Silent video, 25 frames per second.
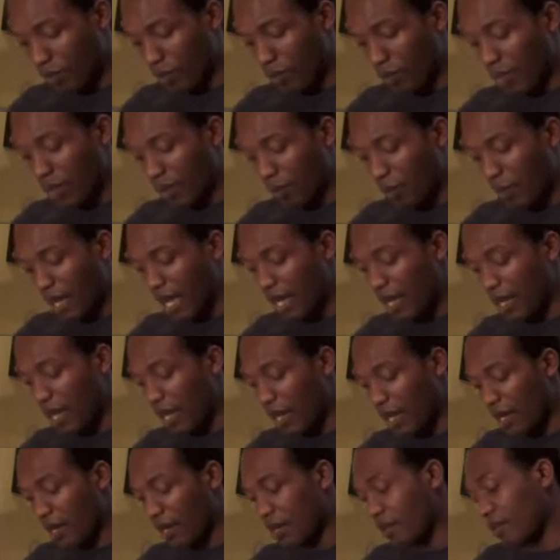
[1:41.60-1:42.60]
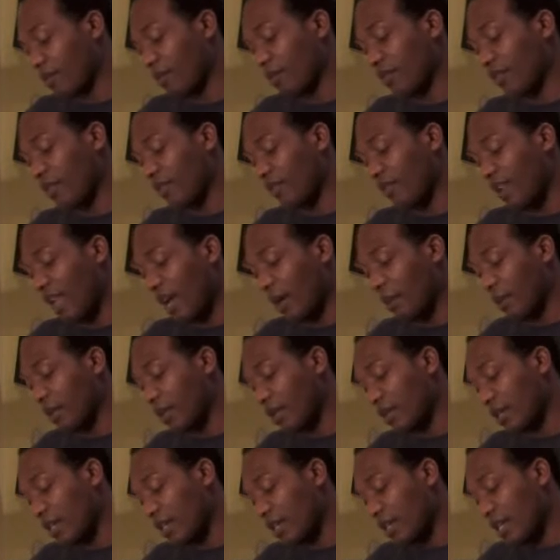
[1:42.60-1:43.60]
with a
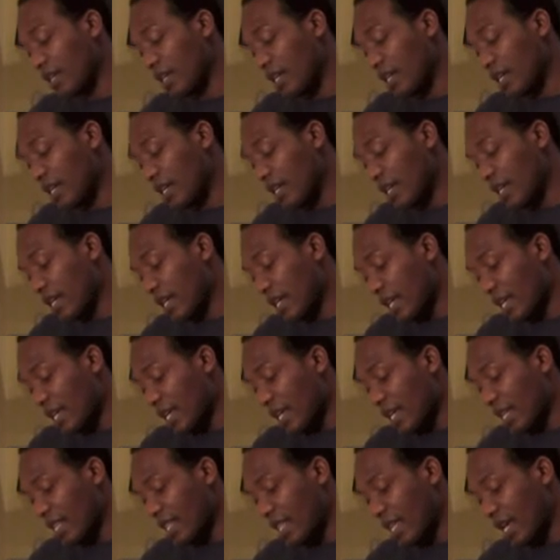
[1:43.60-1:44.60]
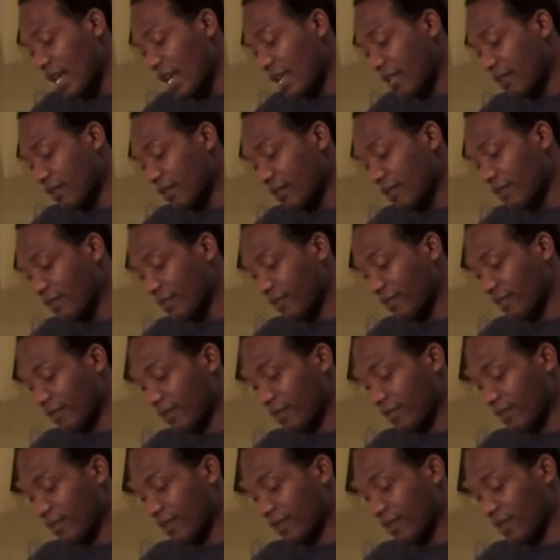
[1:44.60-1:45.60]
flour, and then
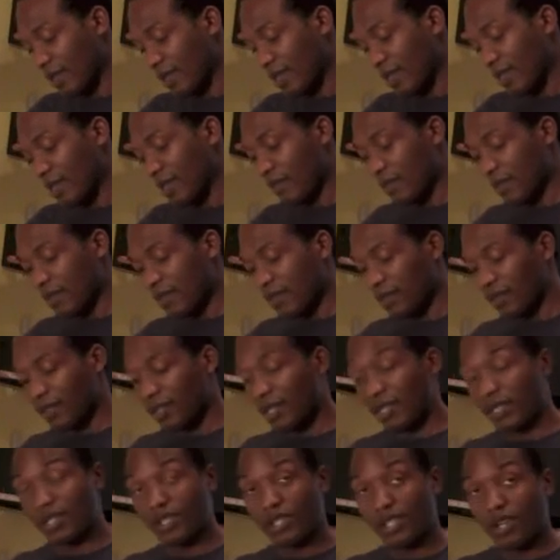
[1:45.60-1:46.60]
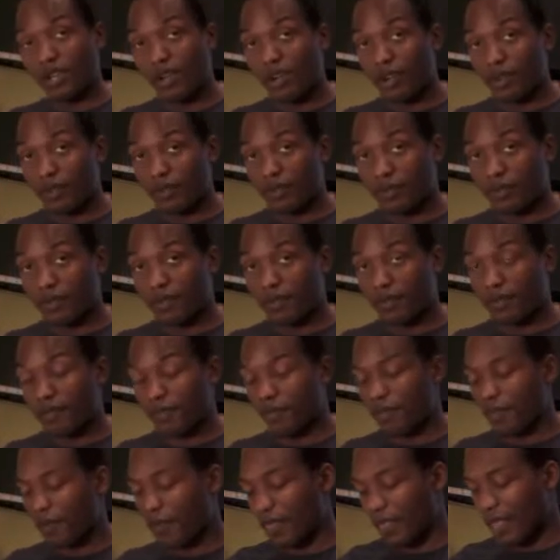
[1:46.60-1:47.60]
dust it off.
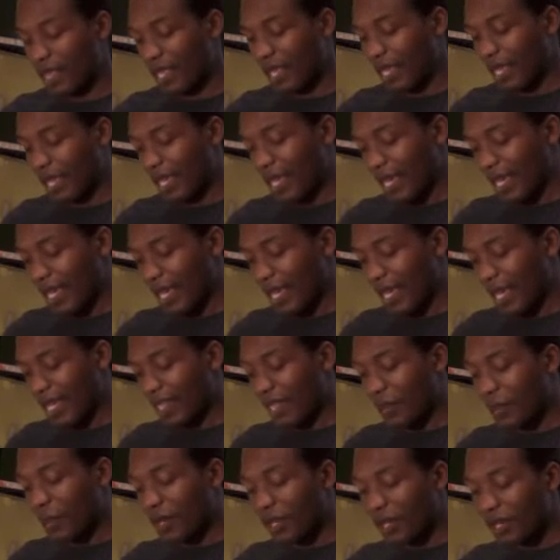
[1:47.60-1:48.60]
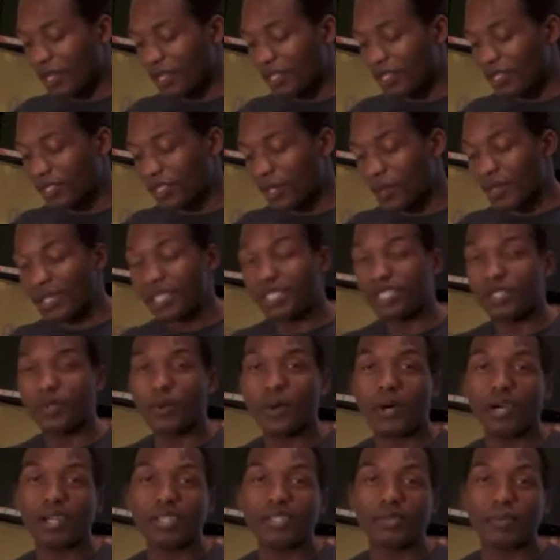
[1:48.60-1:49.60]
And then we're going to do it
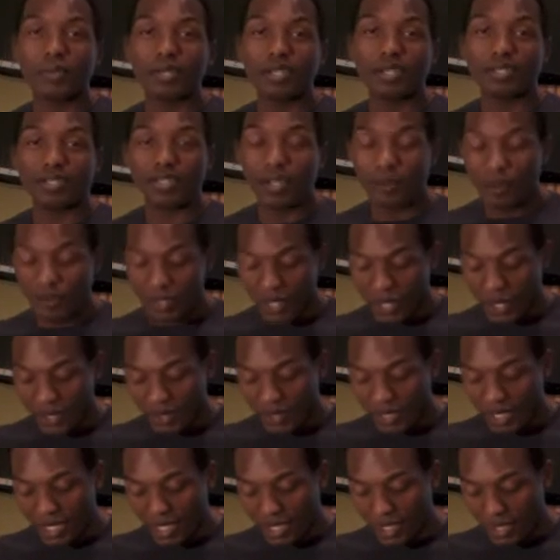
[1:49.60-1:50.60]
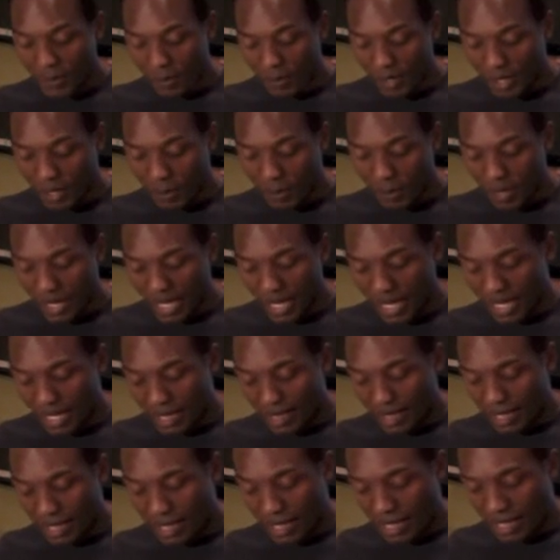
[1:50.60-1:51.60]
twice. We're going to double coat it, so we're going to put it
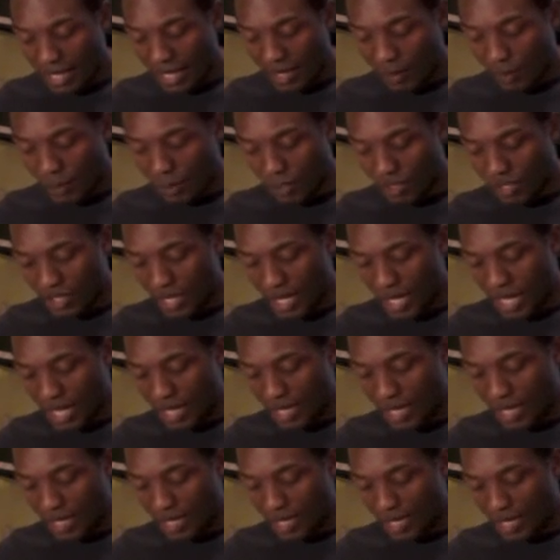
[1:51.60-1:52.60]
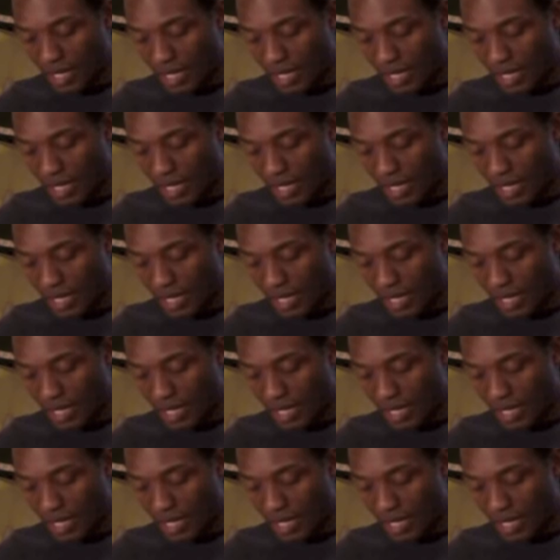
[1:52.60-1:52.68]
in the egg wash again,